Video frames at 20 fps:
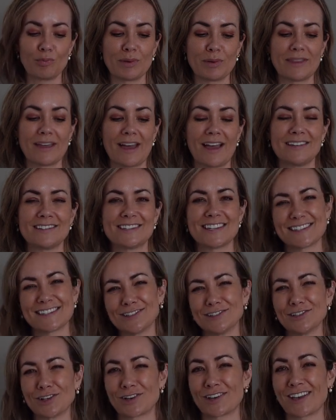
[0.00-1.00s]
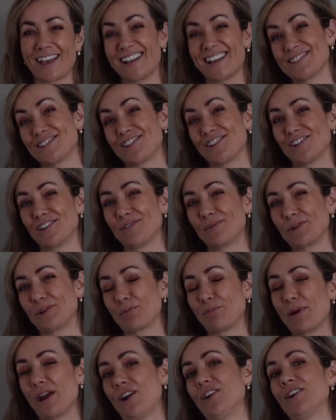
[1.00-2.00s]
but that doesn't look as good when you're
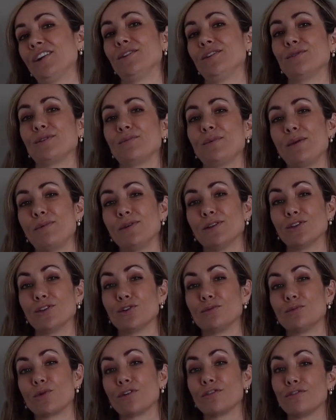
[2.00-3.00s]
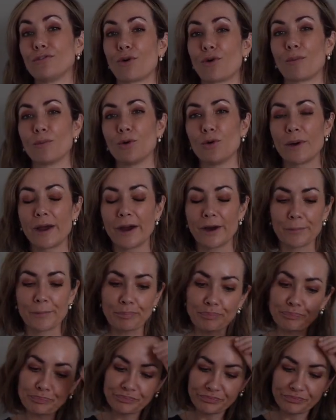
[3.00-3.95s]
pairing it with maybe a little more formal wear.